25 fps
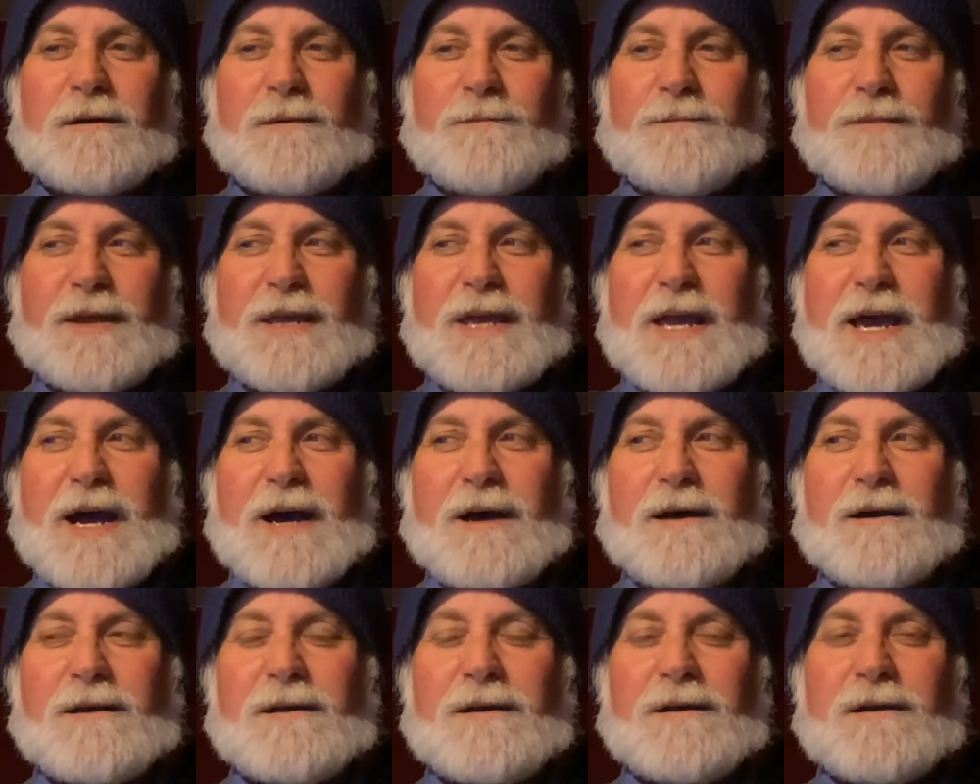But yeah,
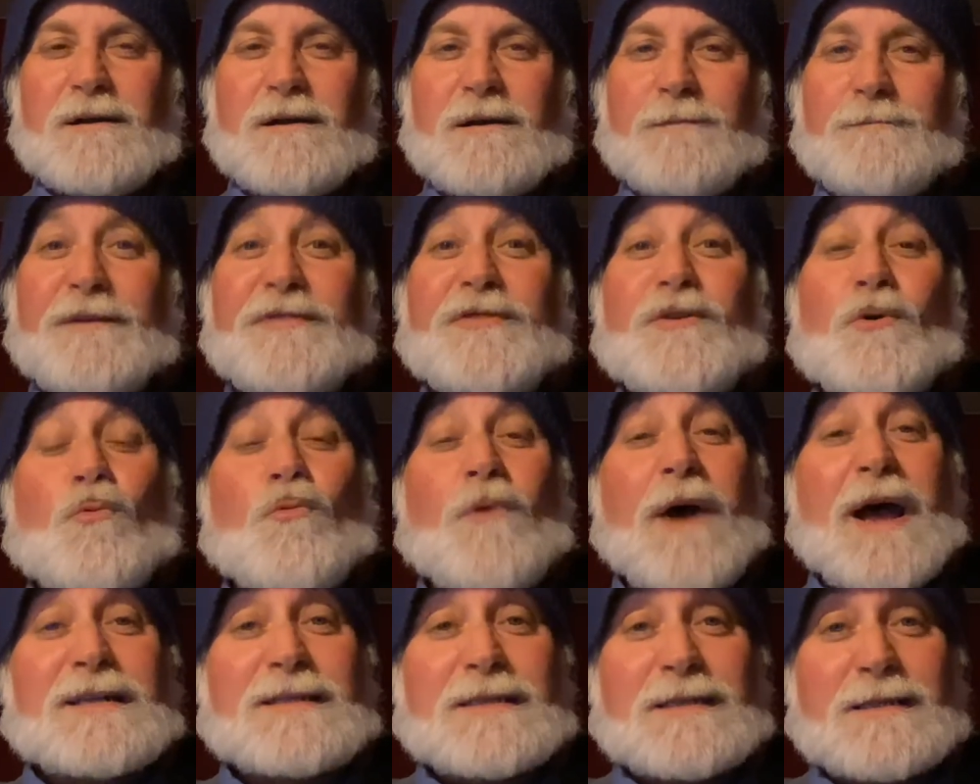but the
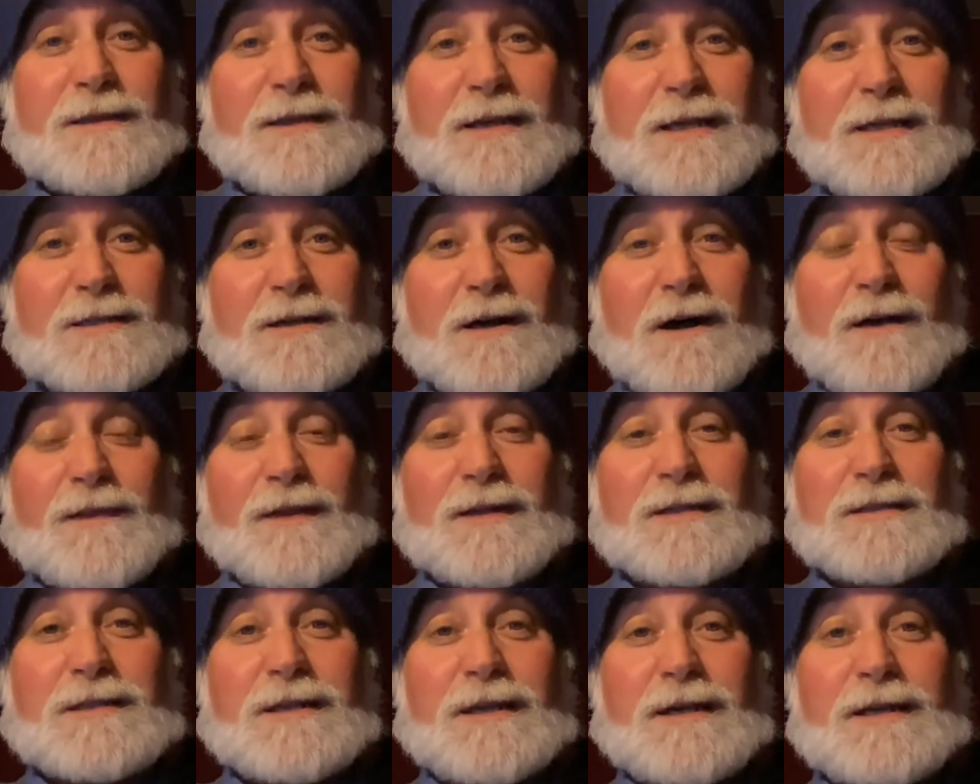rest of these on
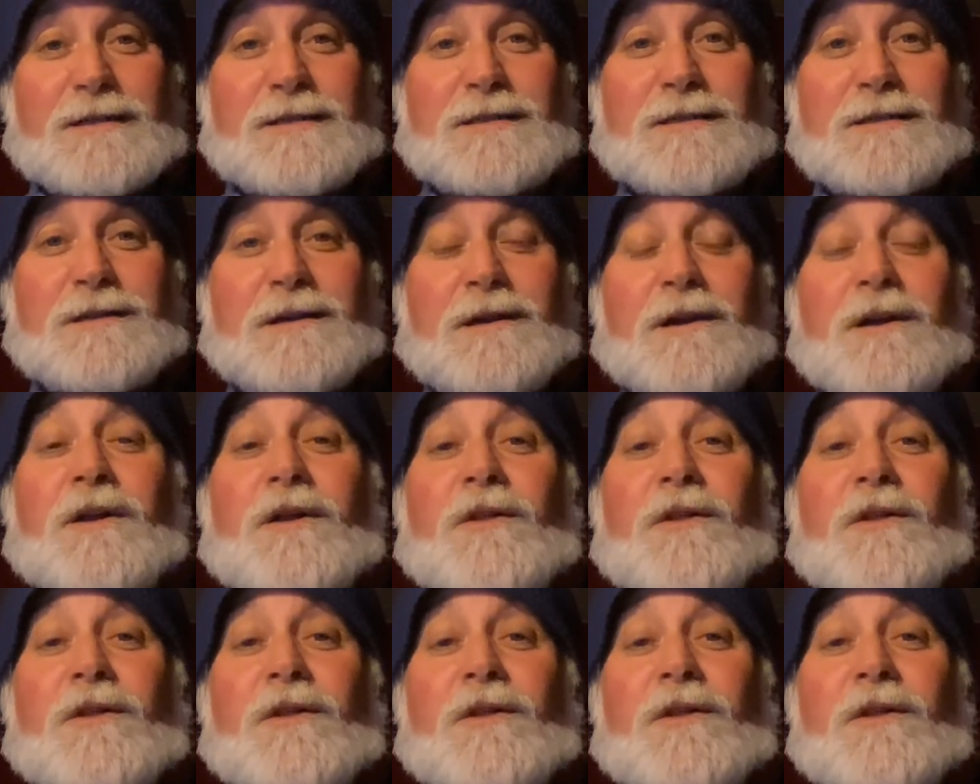this list,